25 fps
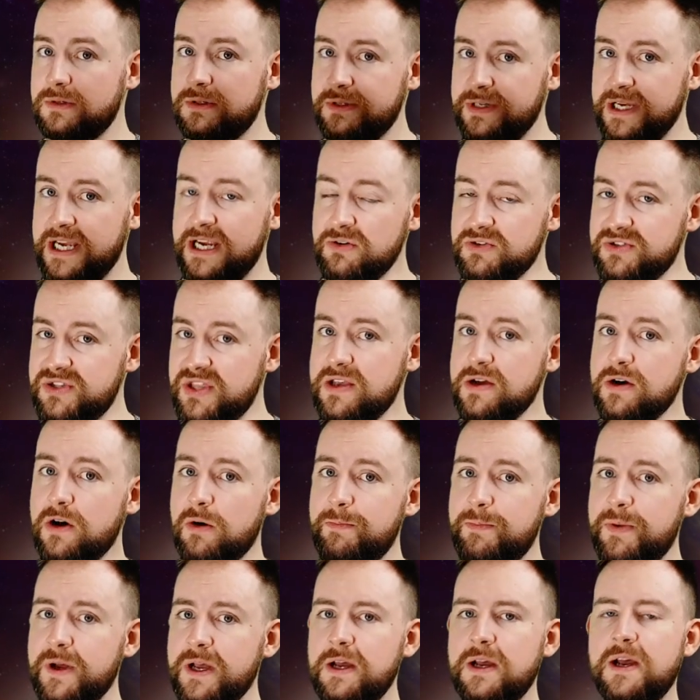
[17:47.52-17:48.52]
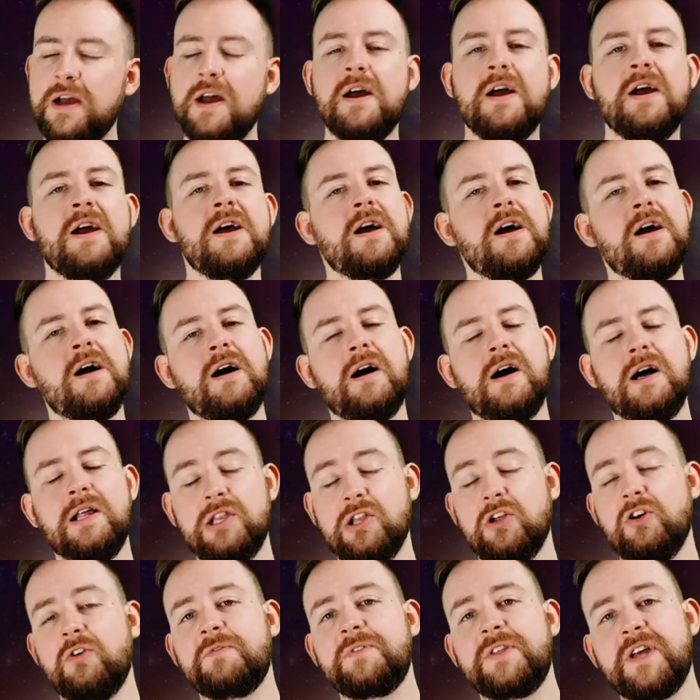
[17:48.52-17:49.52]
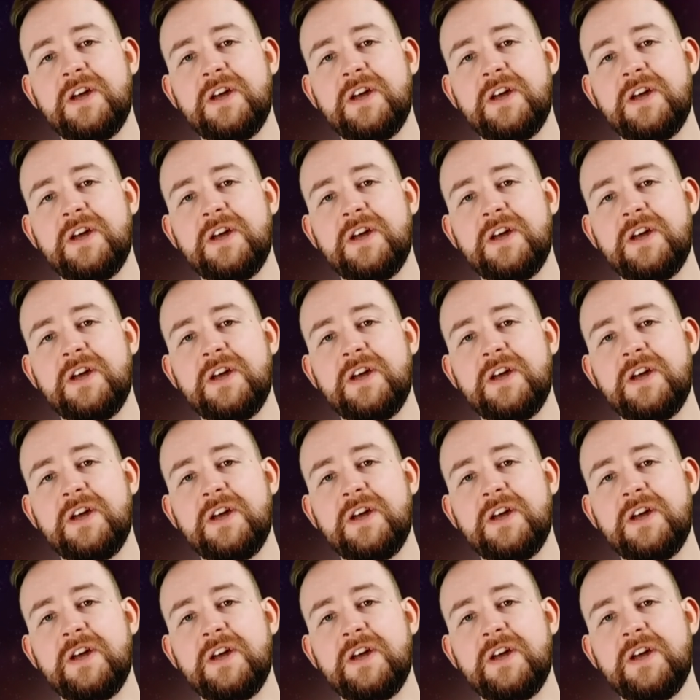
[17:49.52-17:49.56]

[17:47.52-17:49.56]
Here's the up. I love